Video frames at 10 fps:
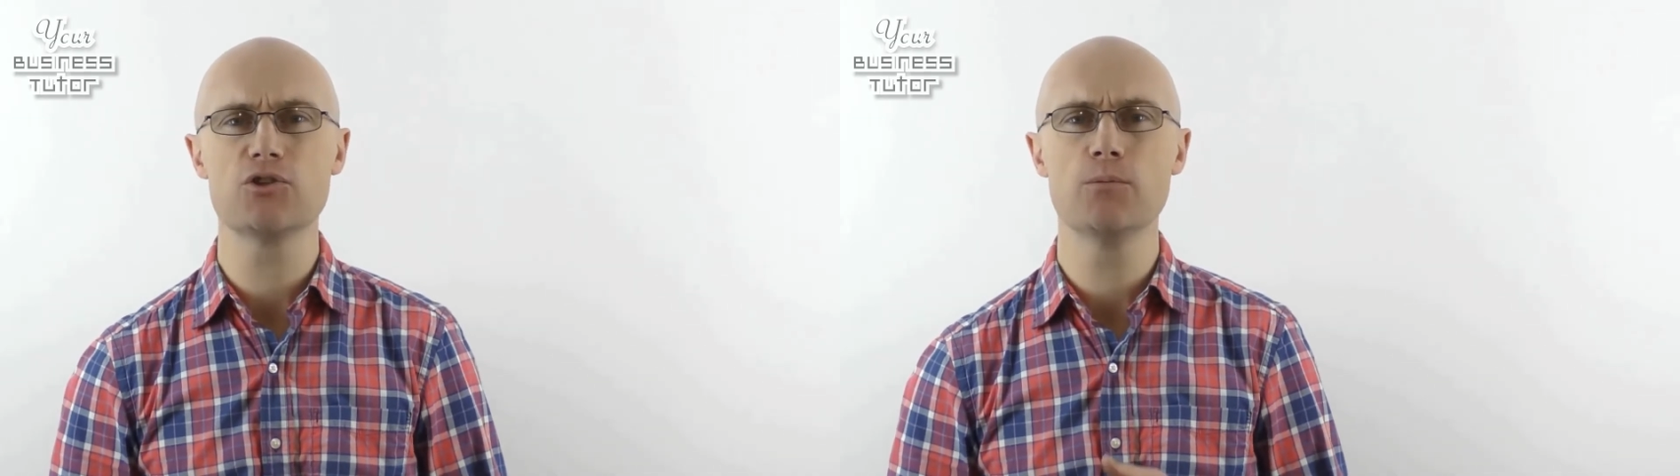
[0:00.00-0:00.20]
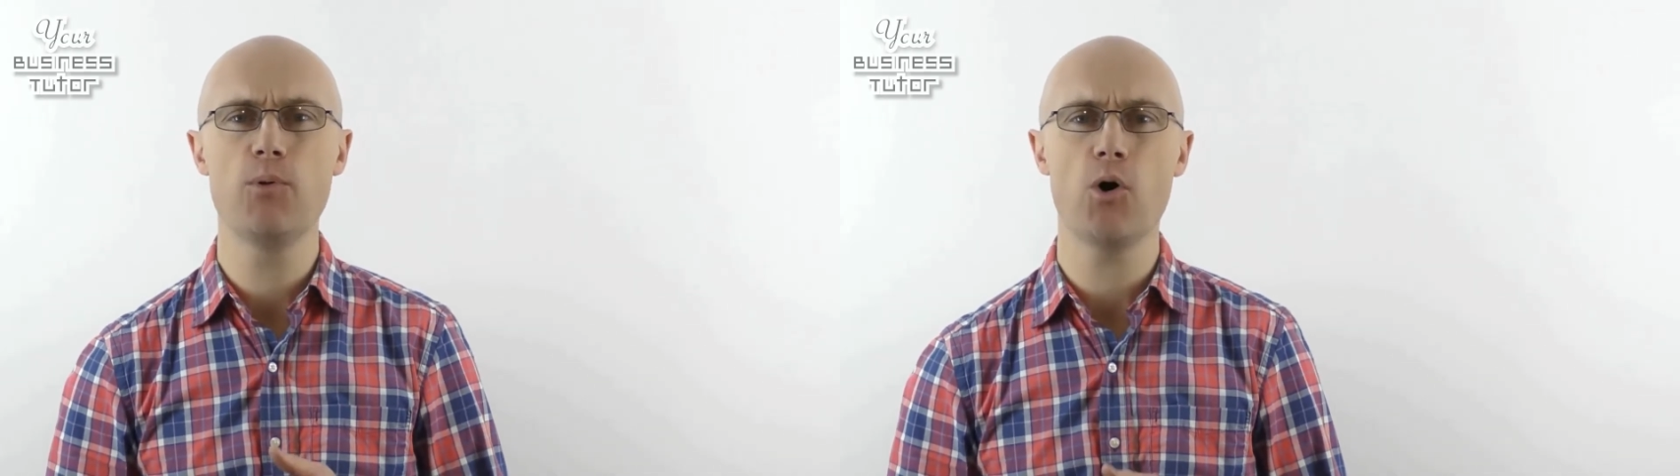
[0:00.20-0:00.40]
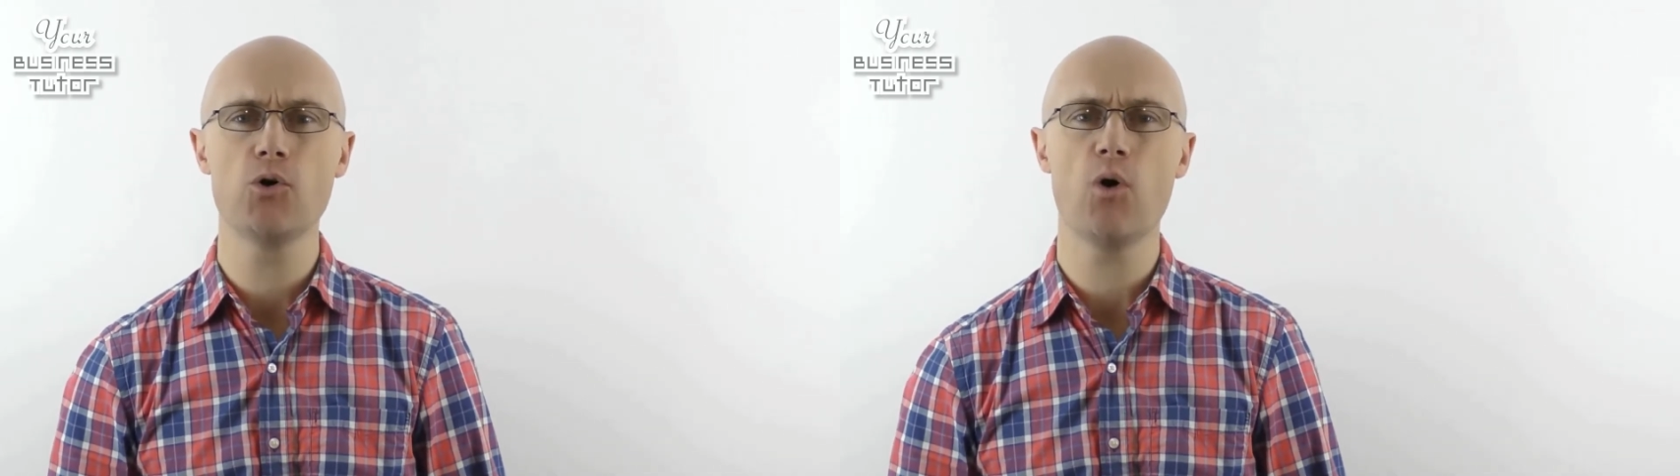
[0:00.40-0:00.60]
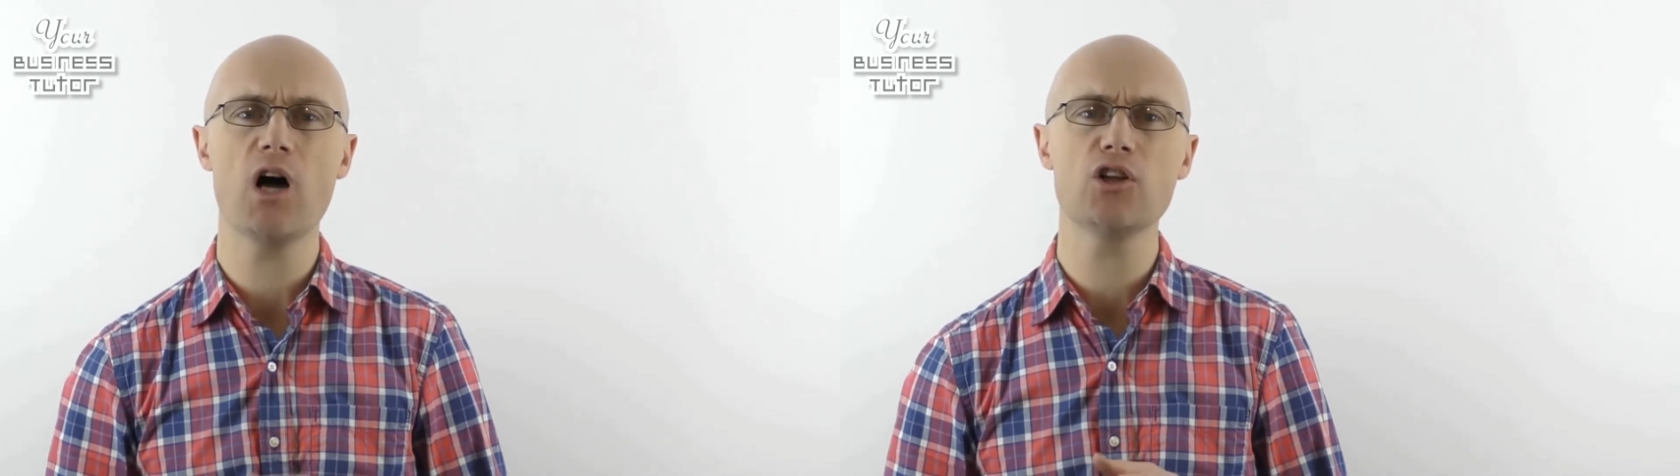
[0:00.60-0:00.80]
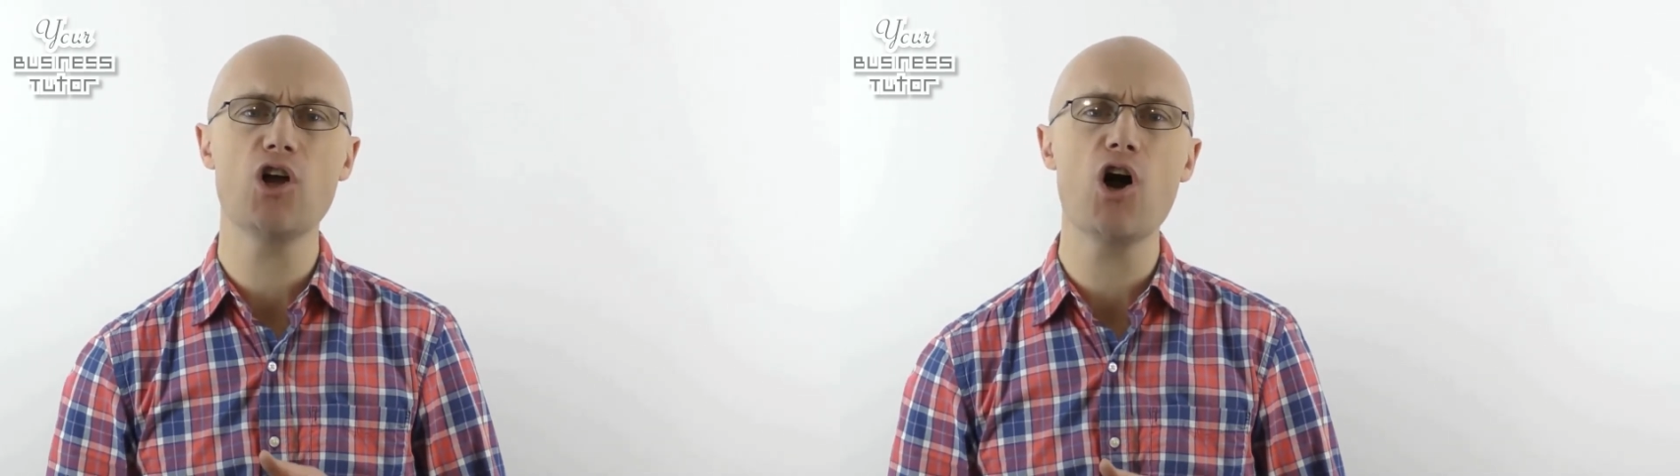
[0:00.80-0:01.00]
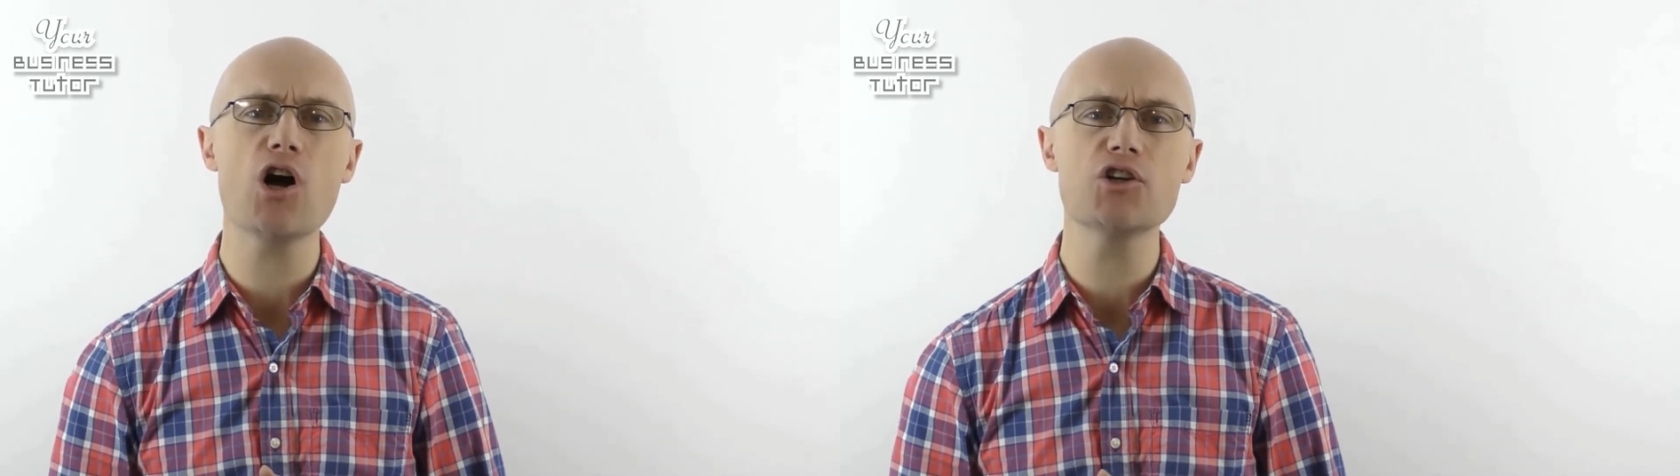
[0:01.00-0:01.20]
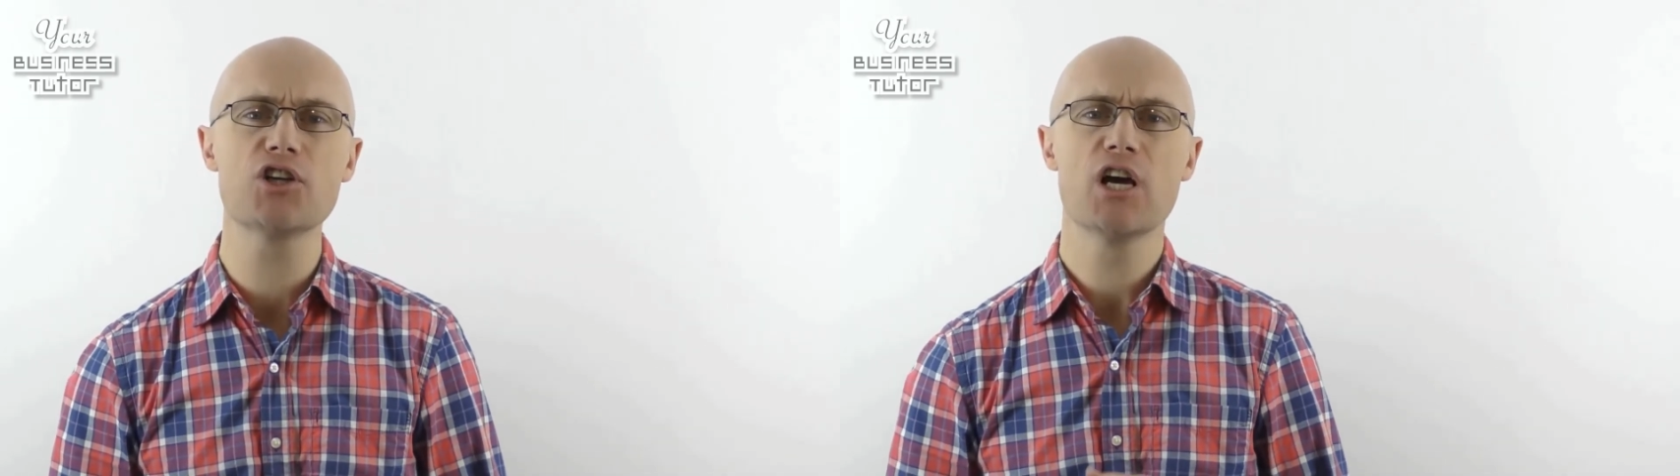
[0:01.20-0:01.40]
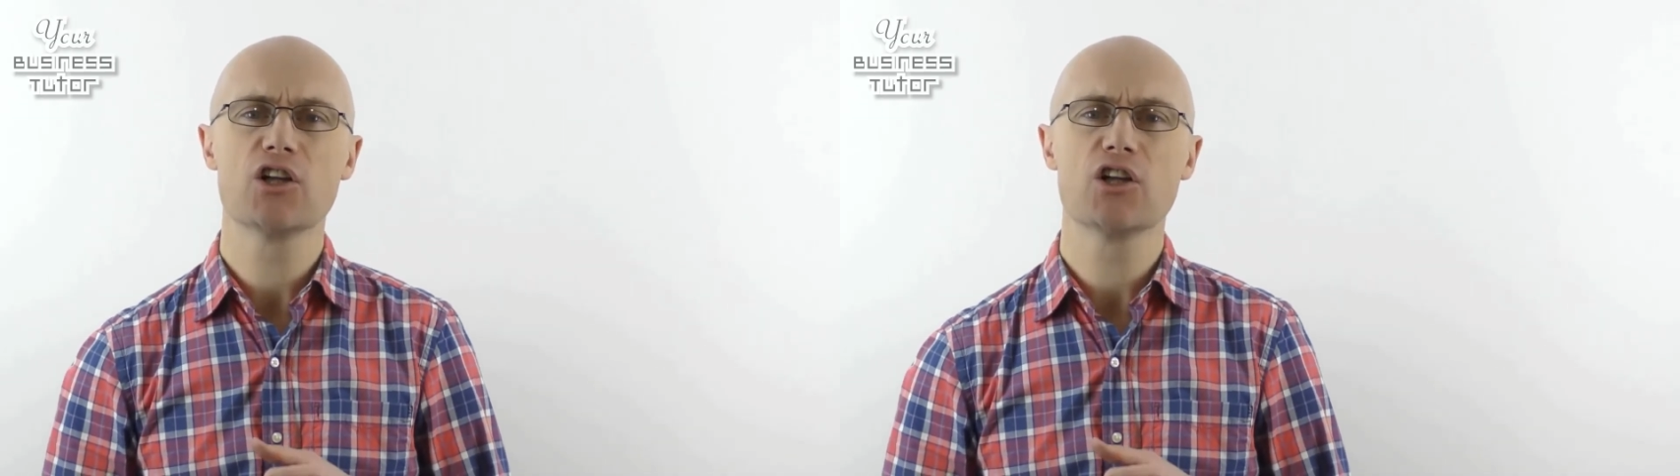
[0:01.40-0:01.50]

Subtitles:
to borrow a large